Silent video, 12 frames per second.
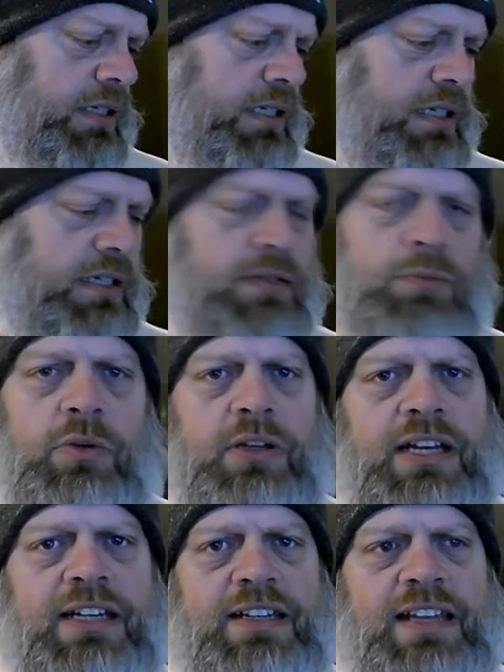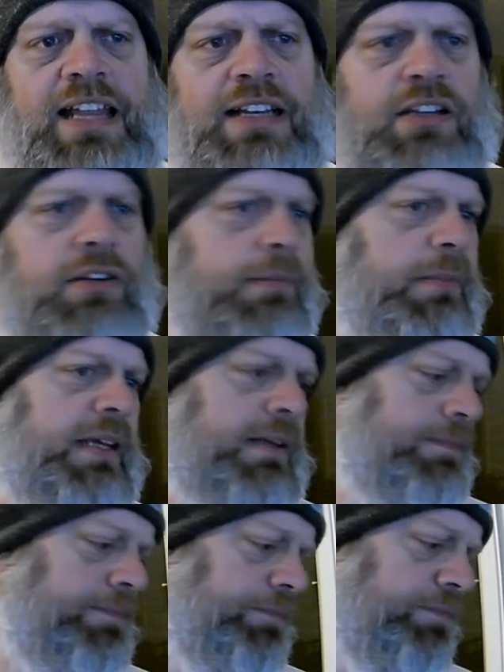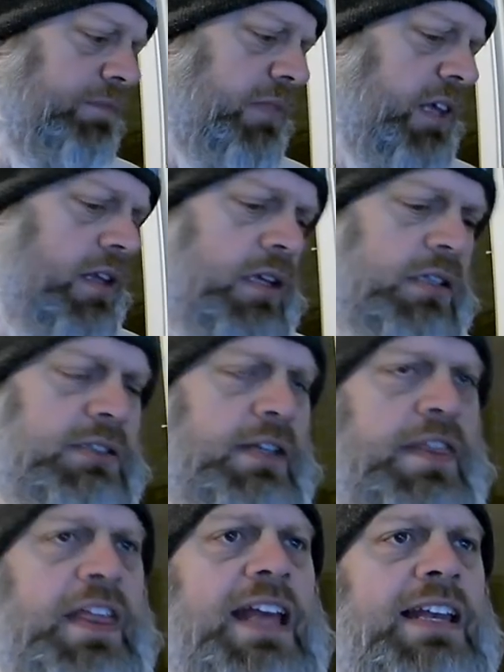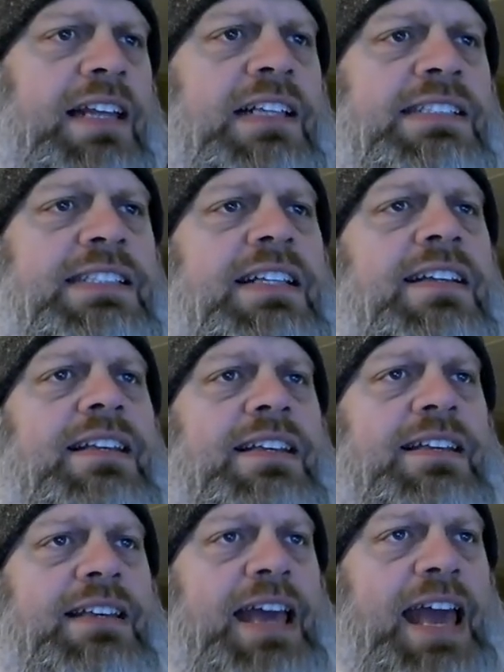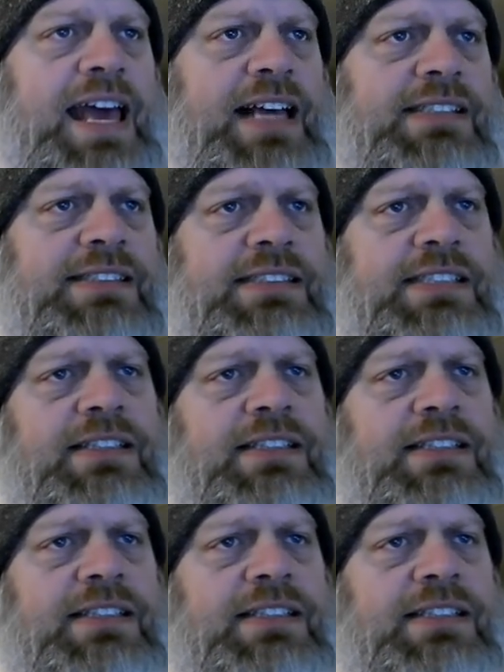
And we'll get into that in a little bit. So that is the cast.